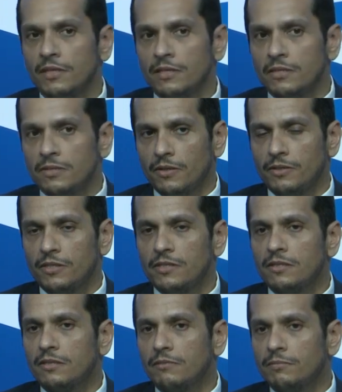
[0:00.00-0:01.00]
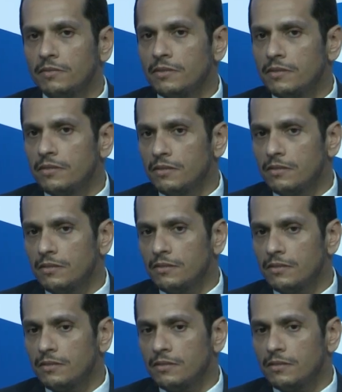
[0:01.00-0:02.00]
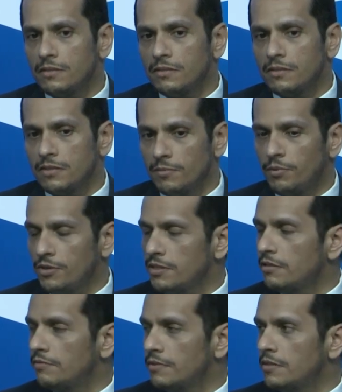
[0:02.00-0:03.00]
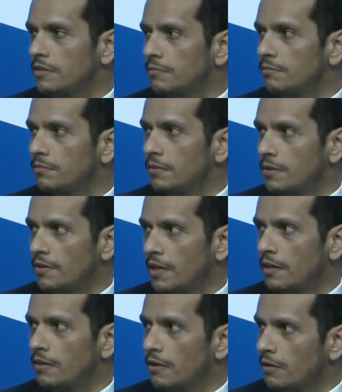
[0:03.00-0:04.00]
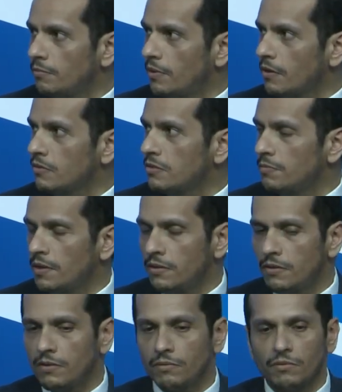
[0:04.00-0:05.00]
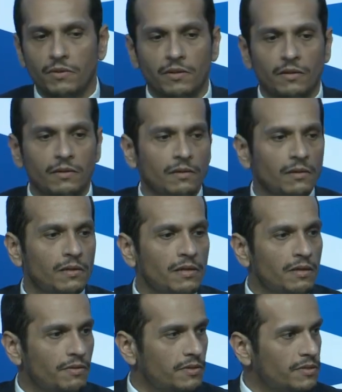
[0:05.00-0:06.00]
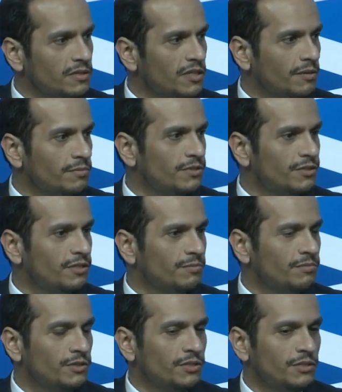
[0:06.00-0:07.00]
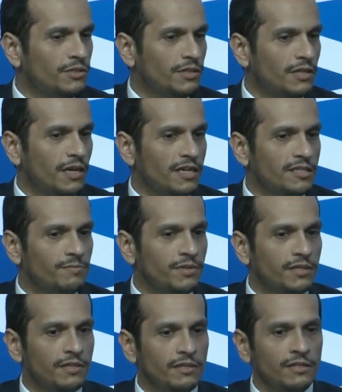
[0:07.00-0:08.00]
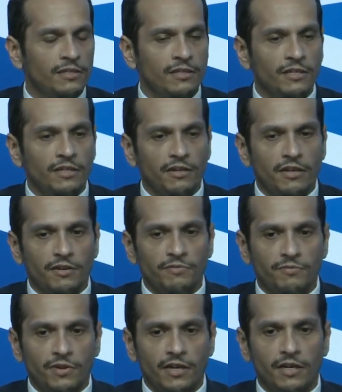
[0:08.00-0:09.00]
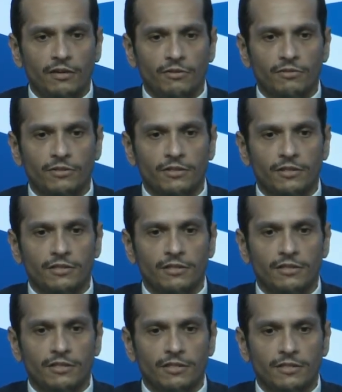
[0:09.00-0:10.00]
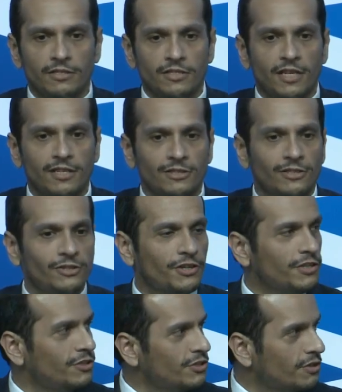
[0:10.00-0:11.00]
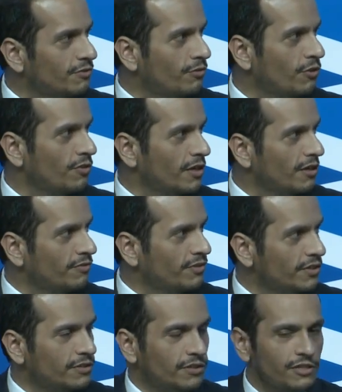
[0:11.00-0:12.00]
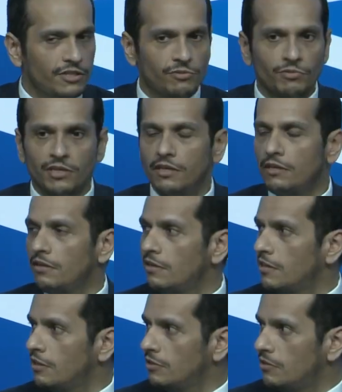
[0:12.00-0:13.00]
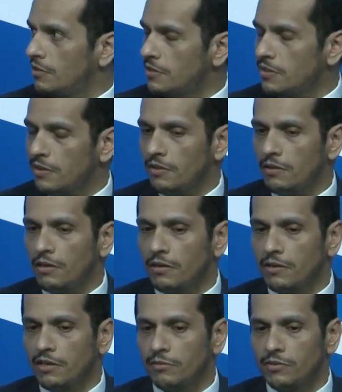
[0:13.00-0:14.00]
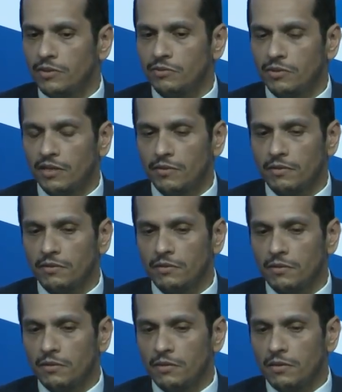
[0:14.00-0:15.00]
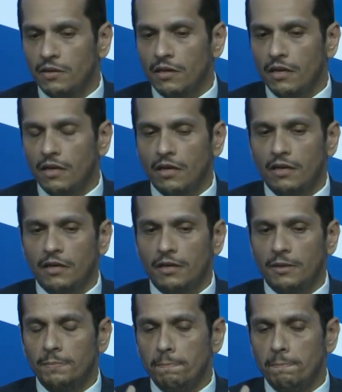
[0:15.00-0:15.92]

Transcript: such a step is, is, is a positive step that they are participating within this championship, which uh, has been a very long-standing uh, tradition for the Gulf countries where countries are, are coming together. Uh,